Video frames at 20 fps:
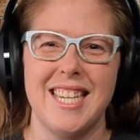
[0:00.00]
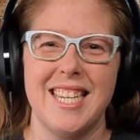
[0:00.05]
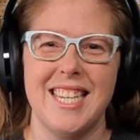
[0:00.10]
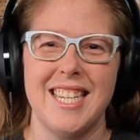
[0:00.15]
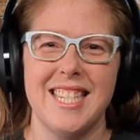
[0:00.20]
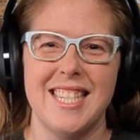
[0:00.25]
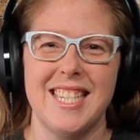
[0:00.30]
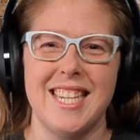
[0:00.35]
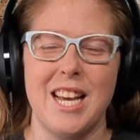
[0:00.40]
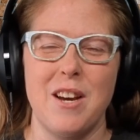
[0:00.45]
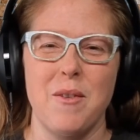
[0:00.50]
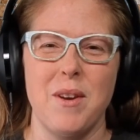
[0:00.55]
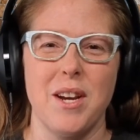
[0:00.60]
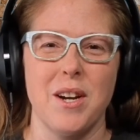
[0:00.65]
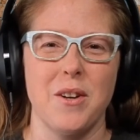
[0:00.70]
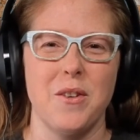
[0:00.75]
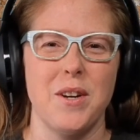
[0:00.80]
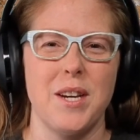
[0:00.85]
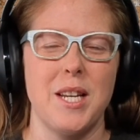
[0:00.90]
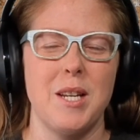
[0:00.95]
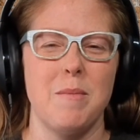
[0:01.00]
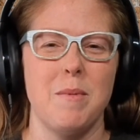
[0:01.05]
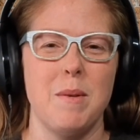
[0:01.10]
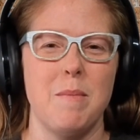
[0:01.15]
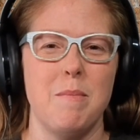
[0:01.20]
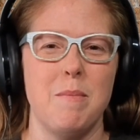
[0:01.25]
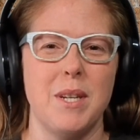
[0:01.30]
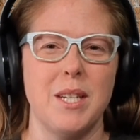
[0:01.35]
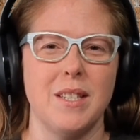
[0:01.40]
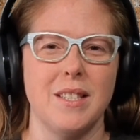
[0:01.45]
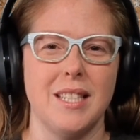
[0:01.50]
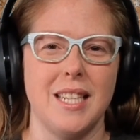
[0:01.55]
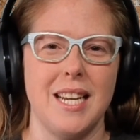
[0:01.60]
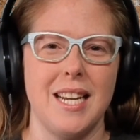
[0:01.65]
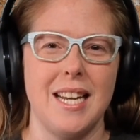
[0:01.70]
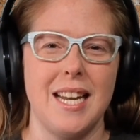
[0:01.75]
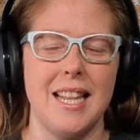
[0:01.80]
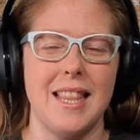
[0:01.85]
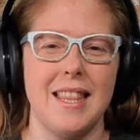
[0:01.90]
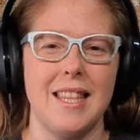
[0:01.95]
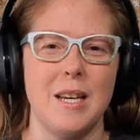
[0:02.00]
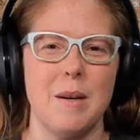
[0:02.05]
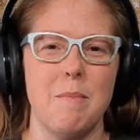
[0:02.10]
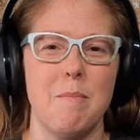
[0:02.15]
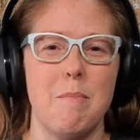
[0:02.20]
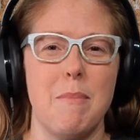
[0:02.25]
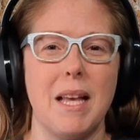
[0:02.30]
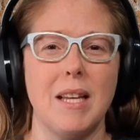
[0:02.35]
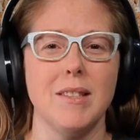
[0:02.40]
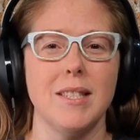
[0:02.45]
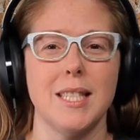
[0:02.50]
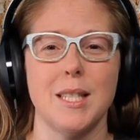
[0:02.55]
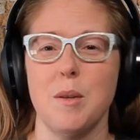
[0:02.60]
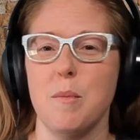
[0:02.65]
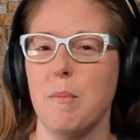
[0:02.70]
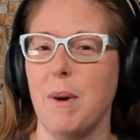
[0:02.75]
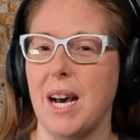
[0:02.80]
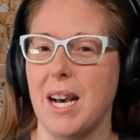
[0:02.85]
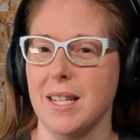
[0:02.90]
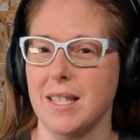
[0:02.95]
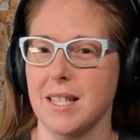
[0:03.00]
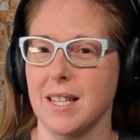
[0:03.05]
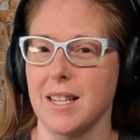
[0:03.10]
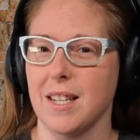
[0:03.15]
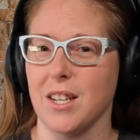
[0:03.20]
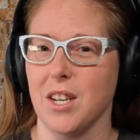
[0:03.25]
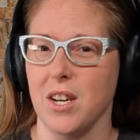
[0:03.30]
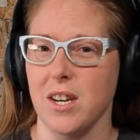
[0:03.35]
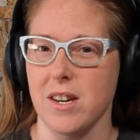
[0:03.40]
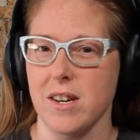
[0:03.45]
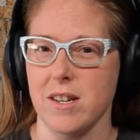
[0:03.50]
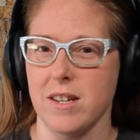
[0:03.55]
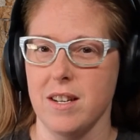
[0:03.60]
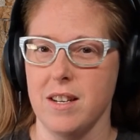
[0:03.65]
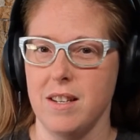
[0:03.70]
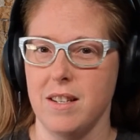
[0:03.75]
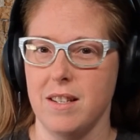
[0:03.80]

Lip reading: Today we are going to be building the Belt Bot card.